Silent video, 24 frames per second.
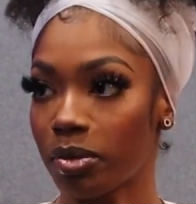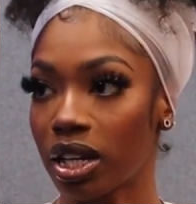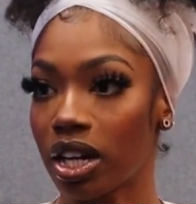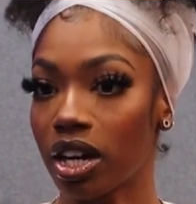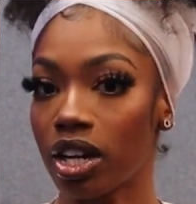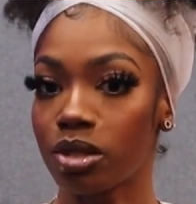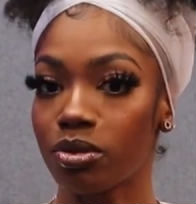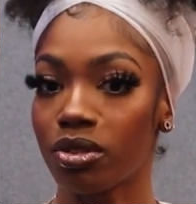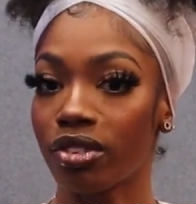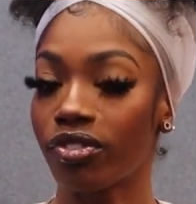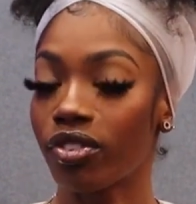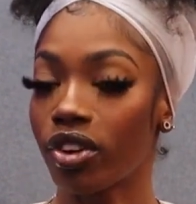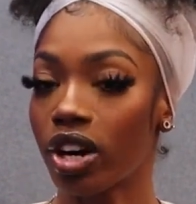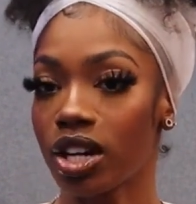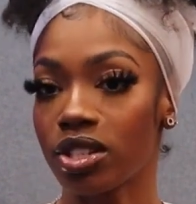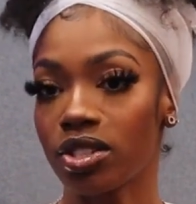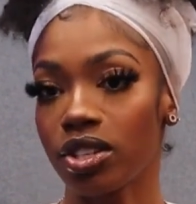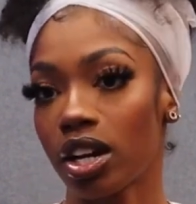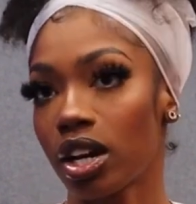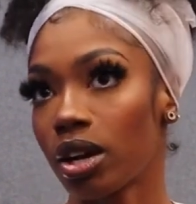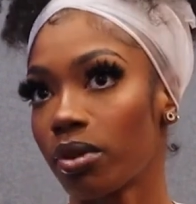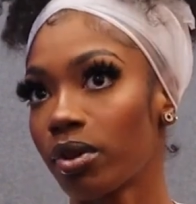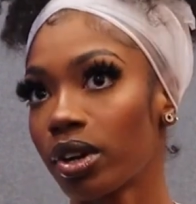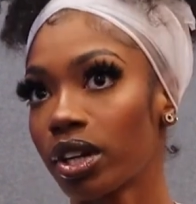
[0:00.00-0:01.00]
Because before I
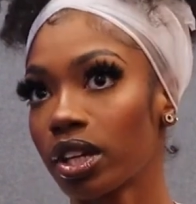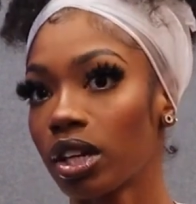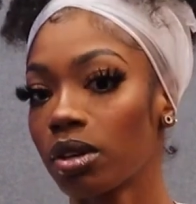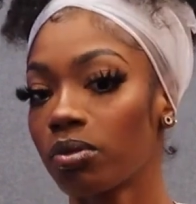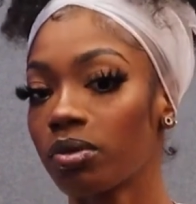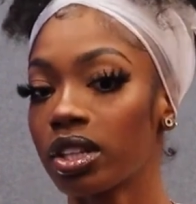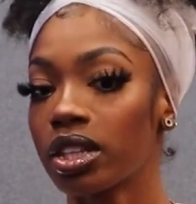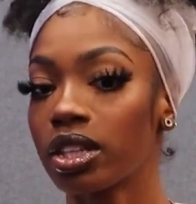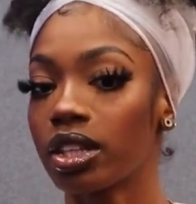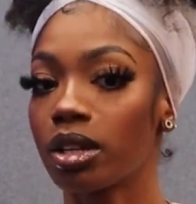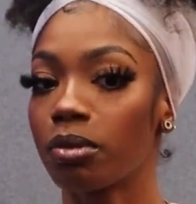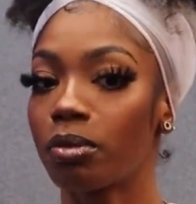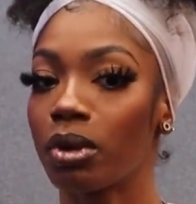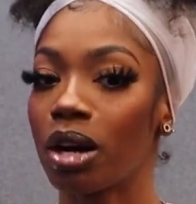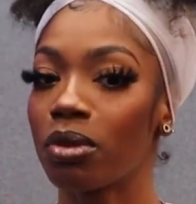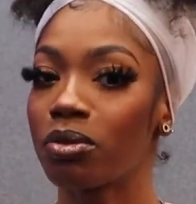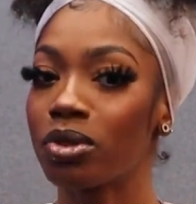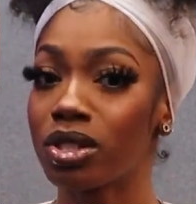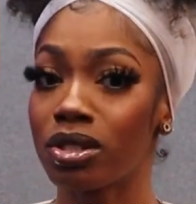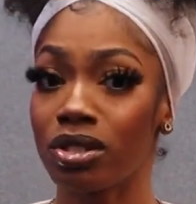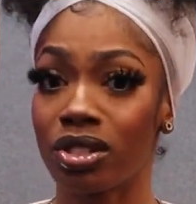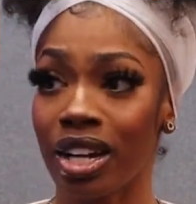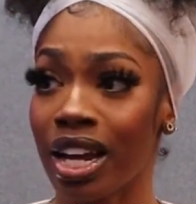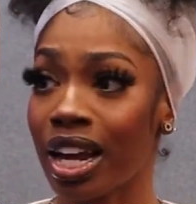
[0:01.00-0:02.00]
started working with him, I
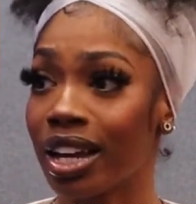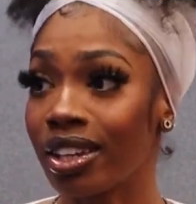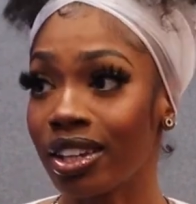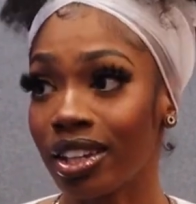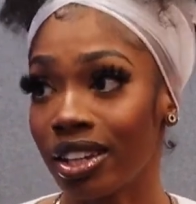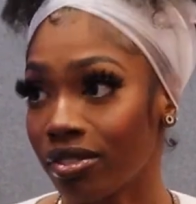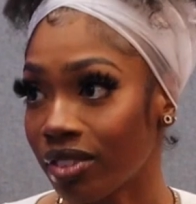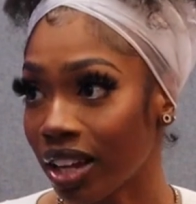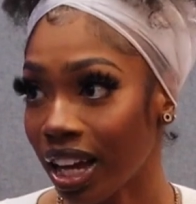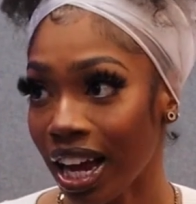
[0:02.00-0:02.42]
was naive.